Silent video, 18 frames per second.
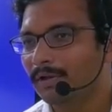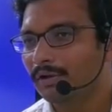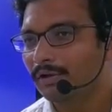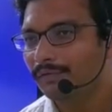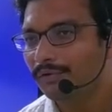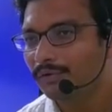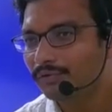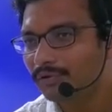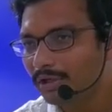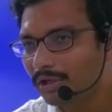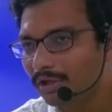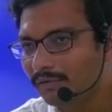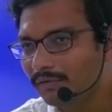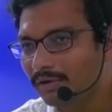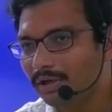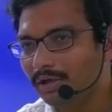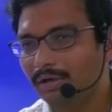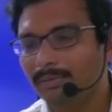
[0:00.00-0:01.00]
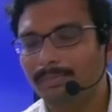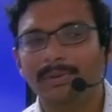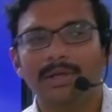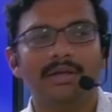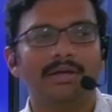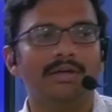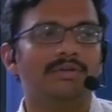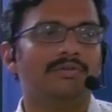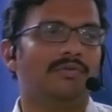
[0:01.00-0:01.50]
If you see our
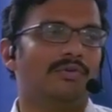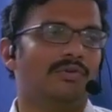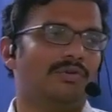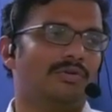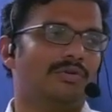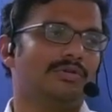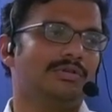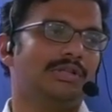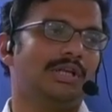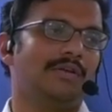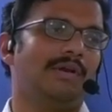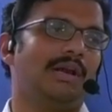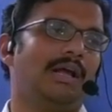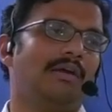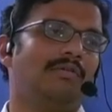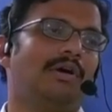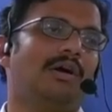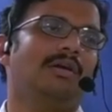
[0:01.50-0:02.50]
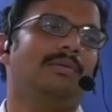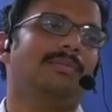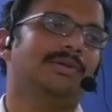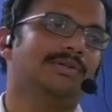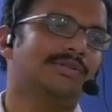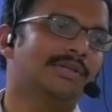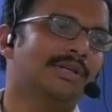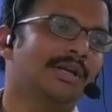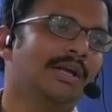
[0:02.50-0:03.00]
parents' photos, they will have
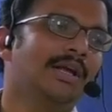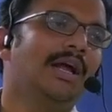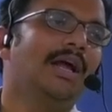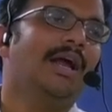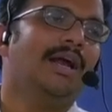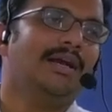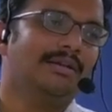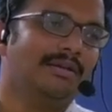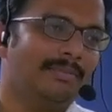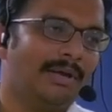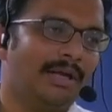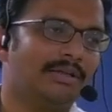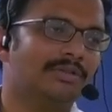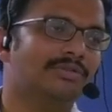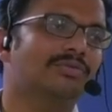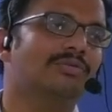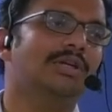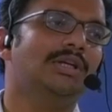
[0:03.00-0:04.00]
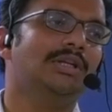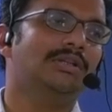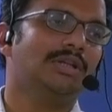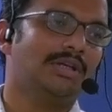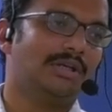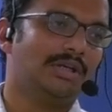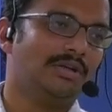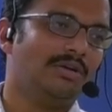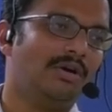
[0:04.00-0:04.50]
albums. At the max, 20,
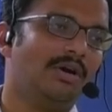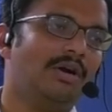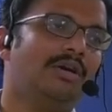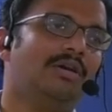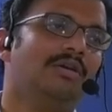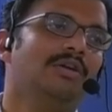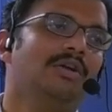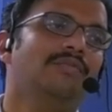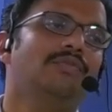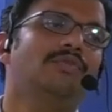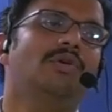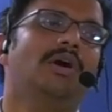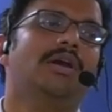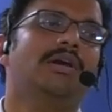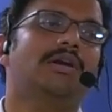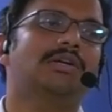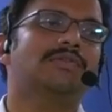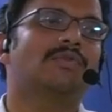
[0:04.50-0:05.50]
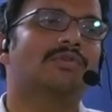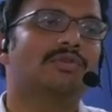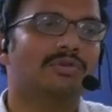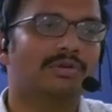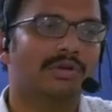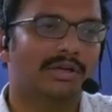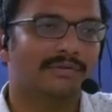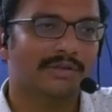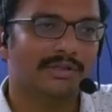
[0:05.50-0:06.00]
30 or a few hundreds
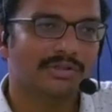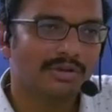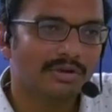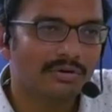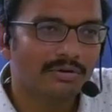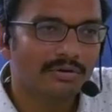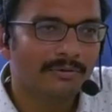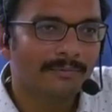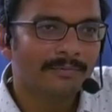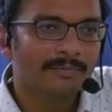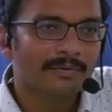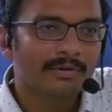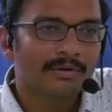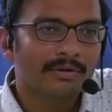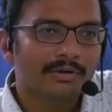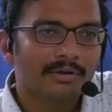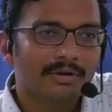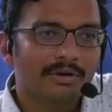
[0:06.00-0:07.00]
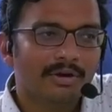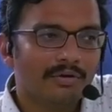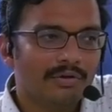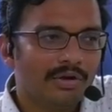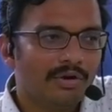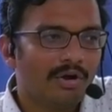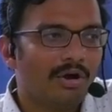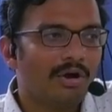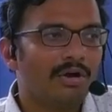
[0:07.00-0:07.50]
photographs. Yes or no? Now,
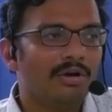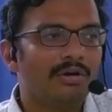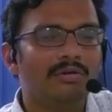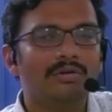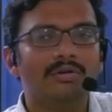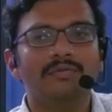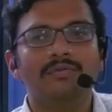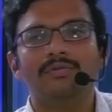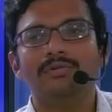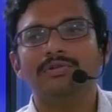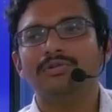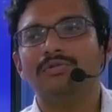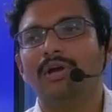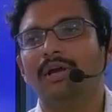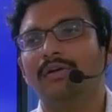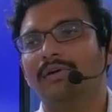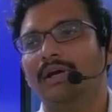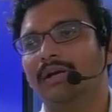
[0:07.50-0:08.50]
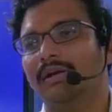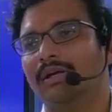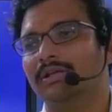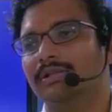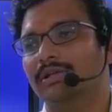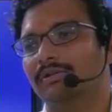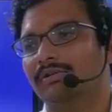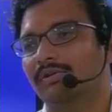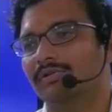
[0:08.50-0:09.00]
in all your phones, you have
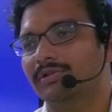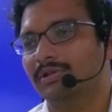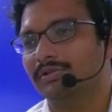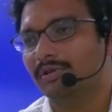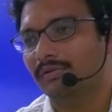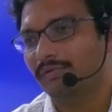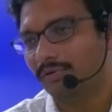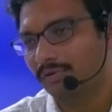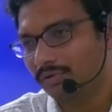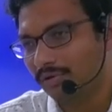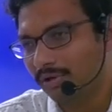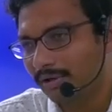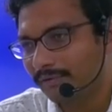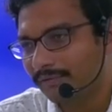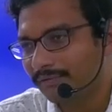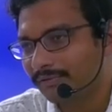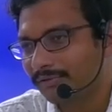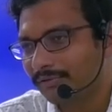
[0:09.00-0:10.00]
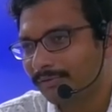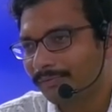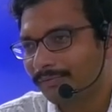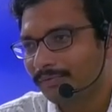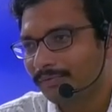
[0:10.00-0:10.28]
hundreds and thousands of photographs.